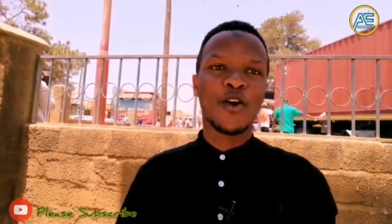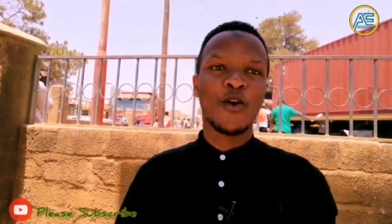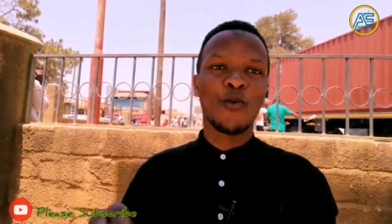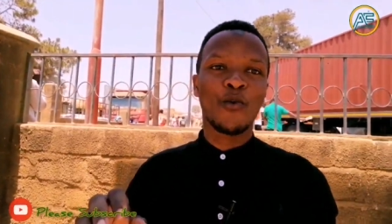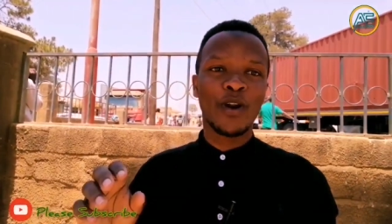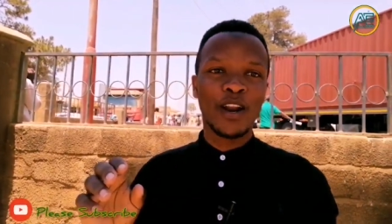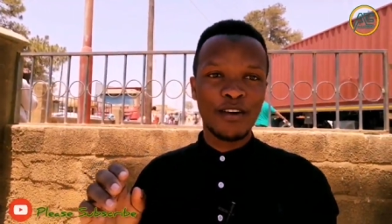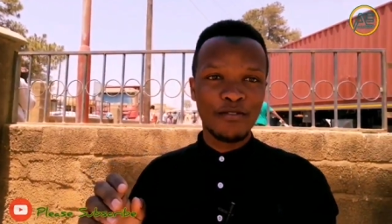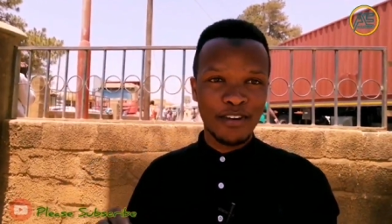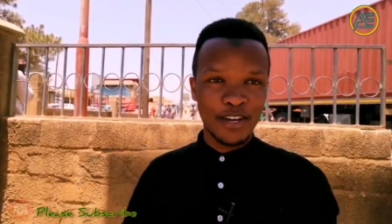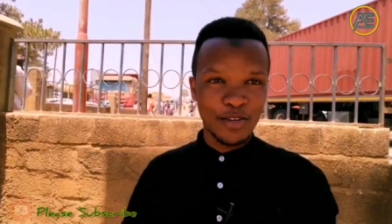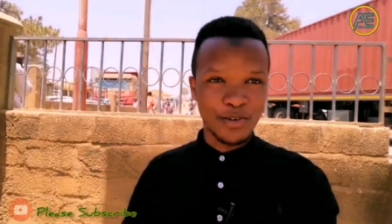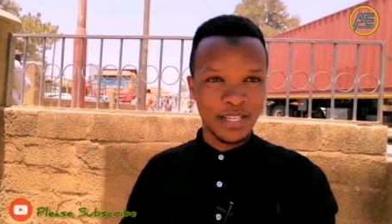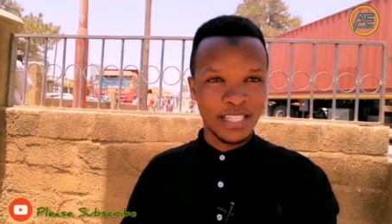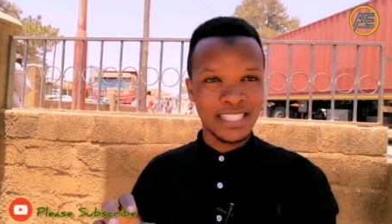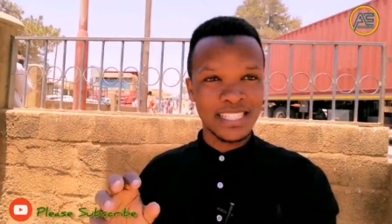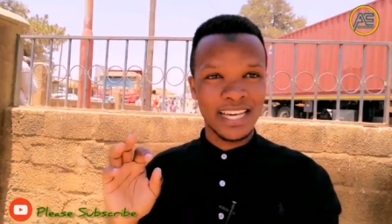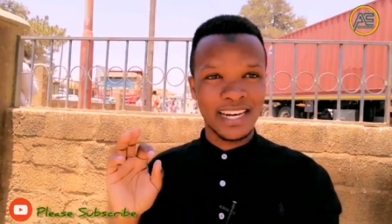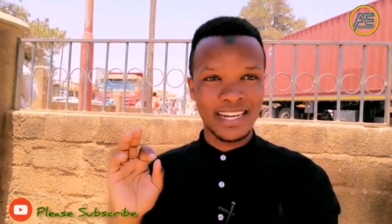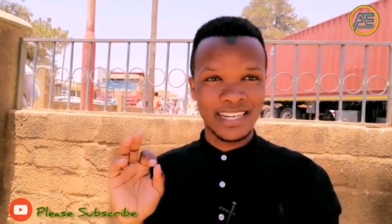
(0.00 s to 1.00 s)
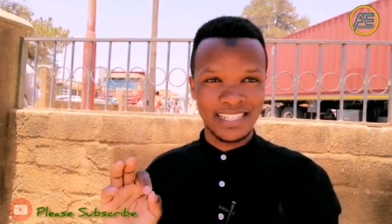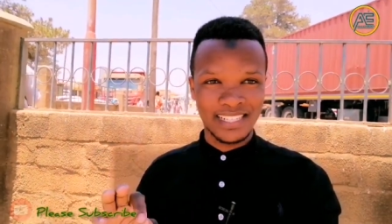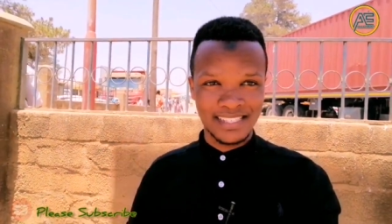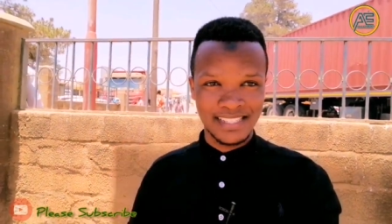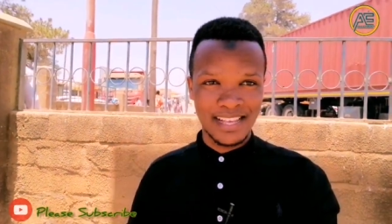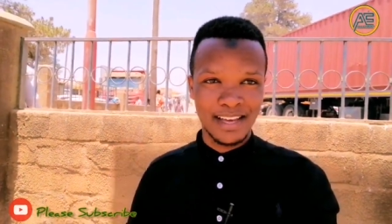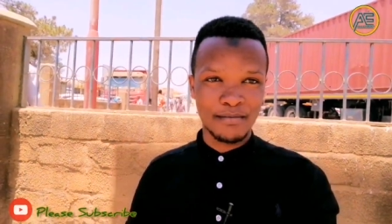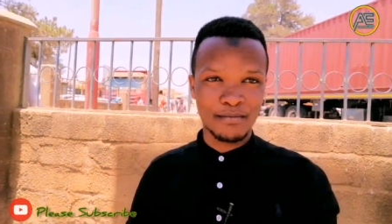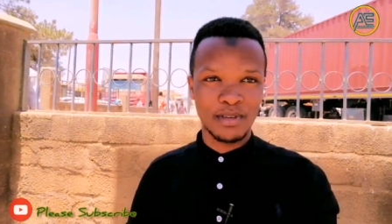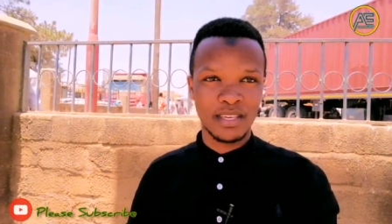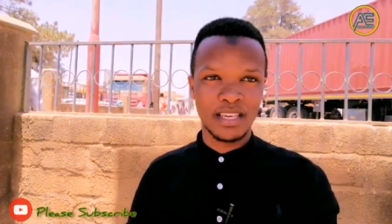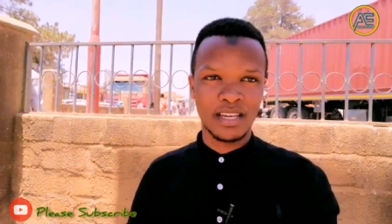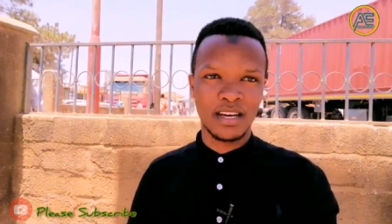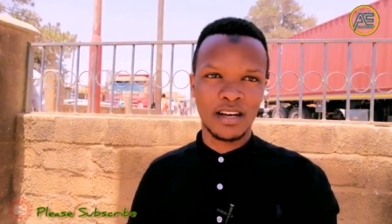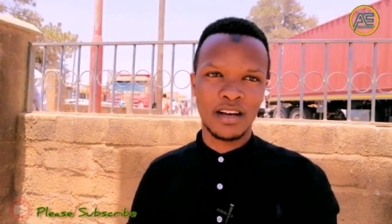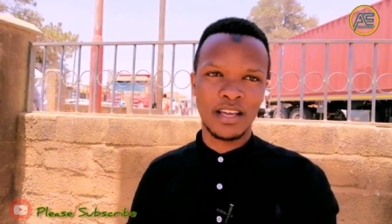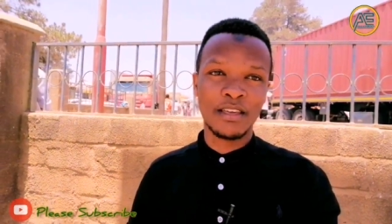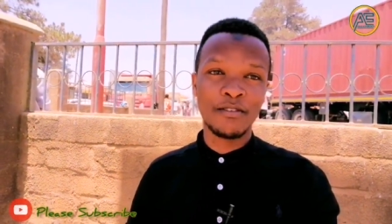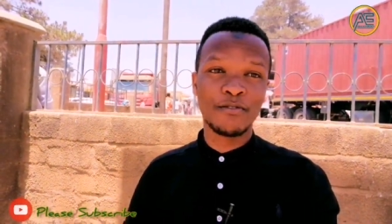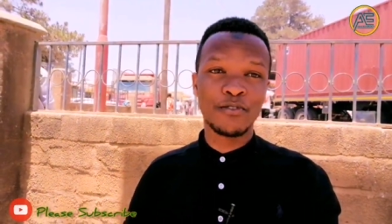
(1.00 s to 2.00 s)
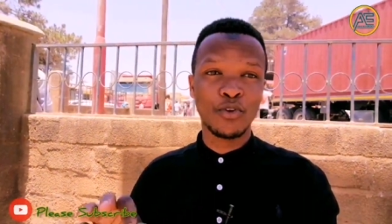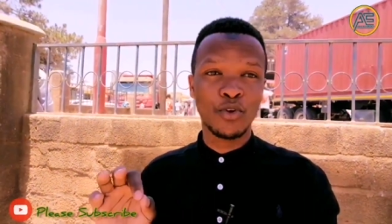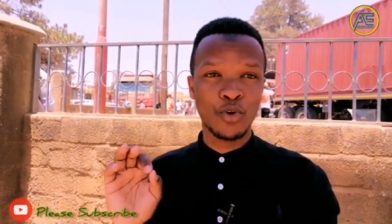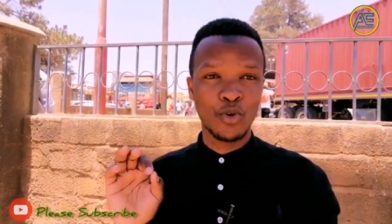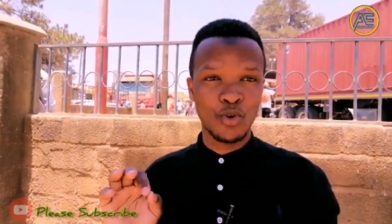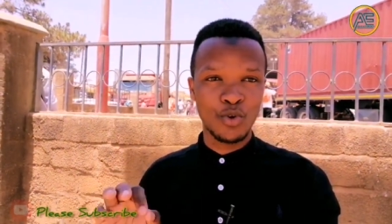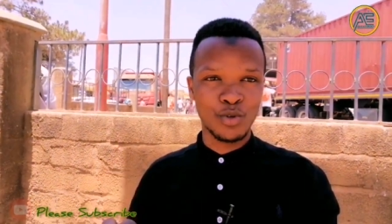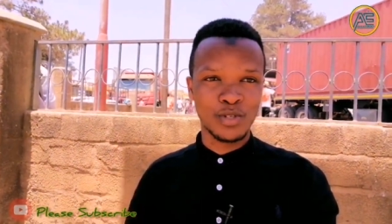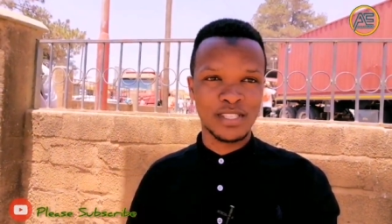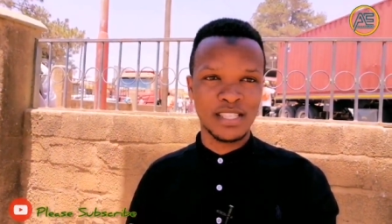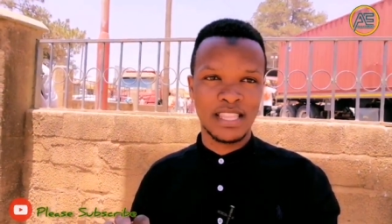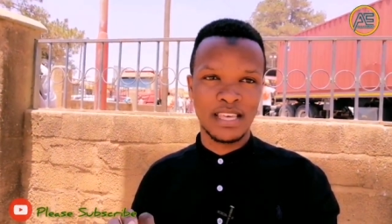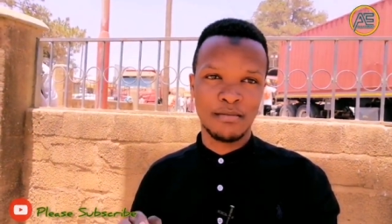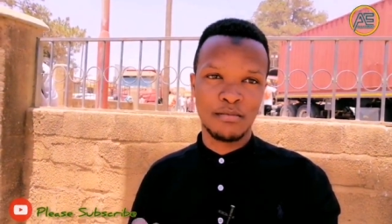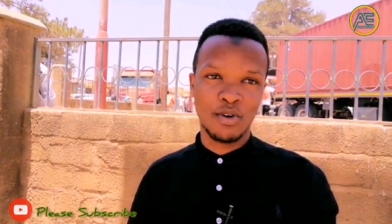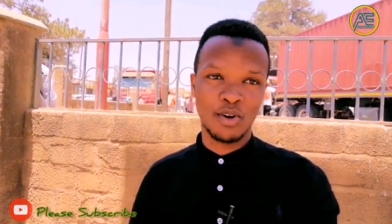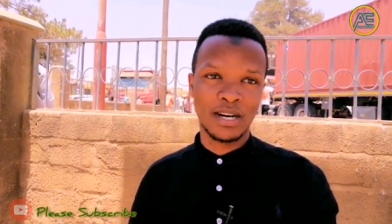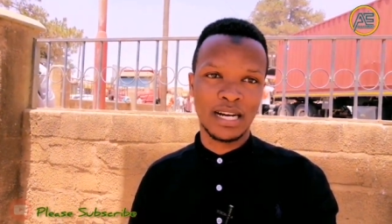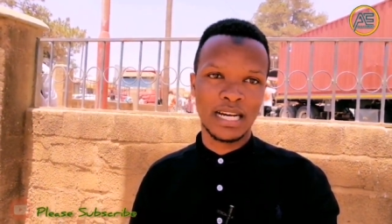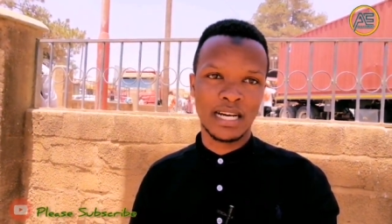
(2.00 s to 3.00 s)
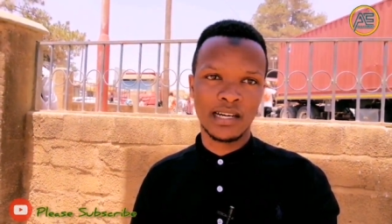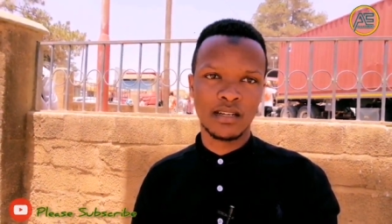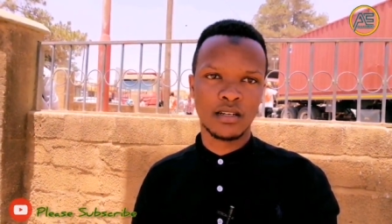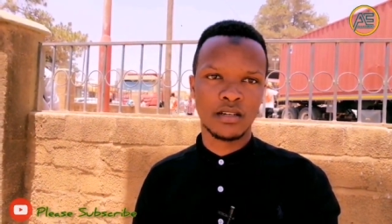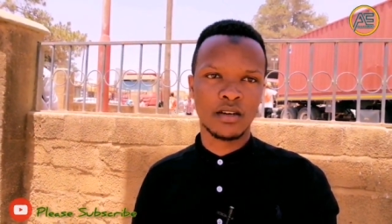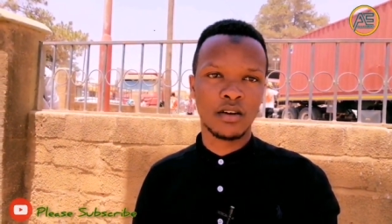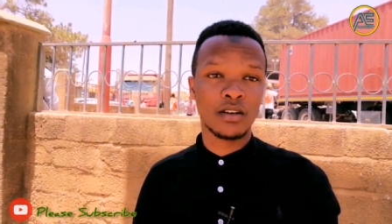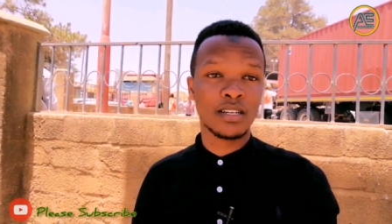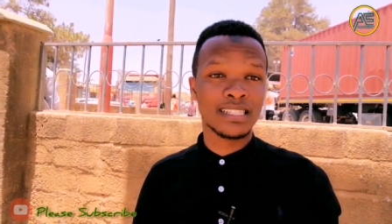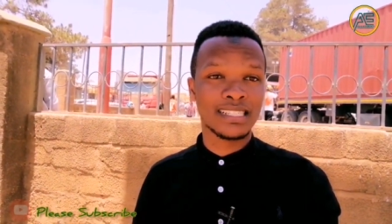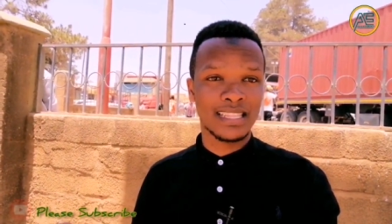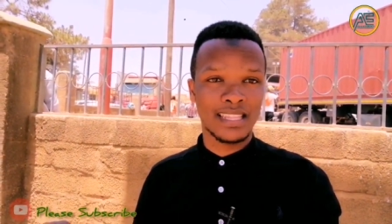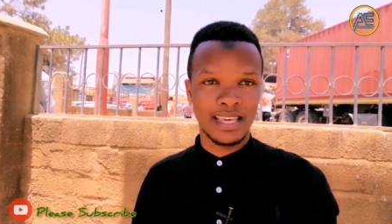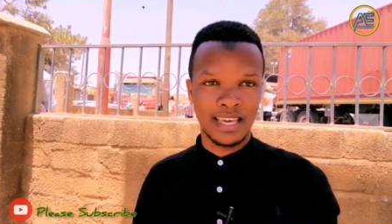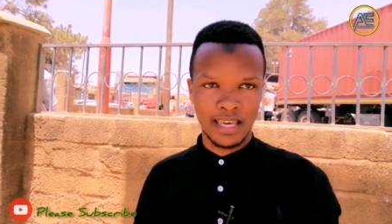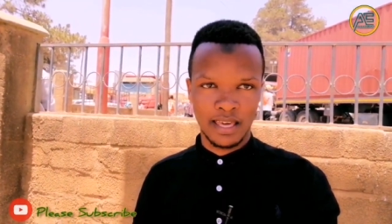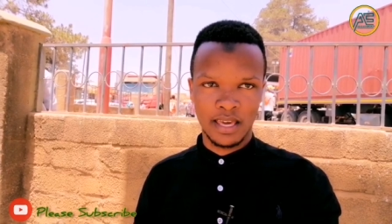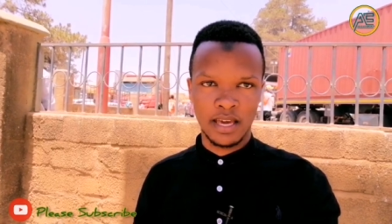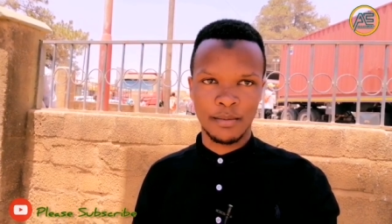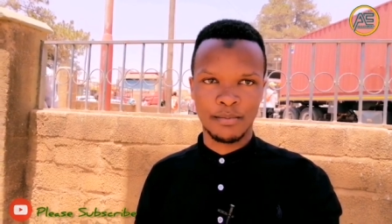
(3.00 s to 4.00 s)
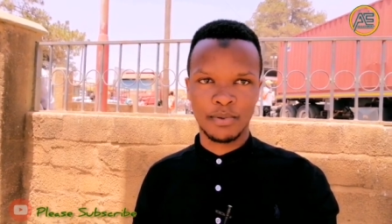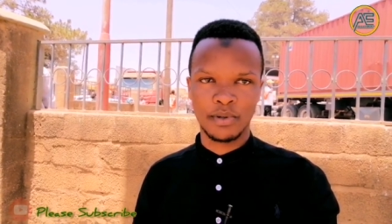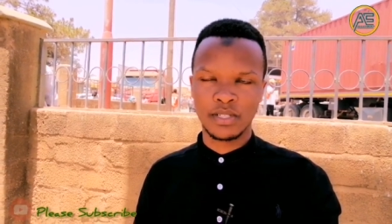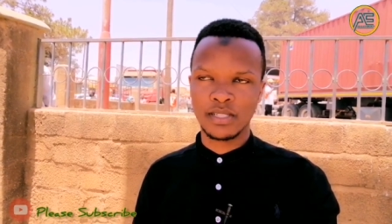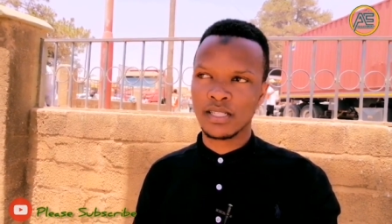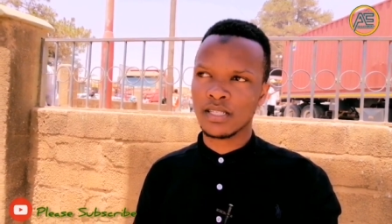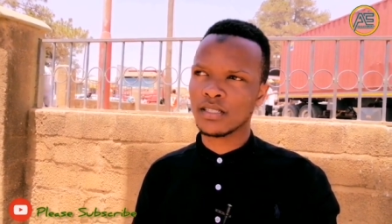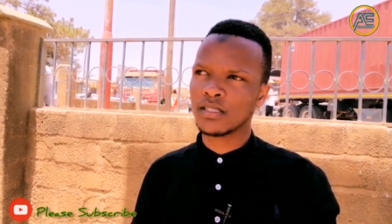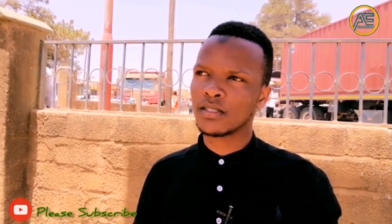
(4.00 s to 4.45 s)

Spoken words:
whenever you're entering Zambia, if you use the border, not the airport,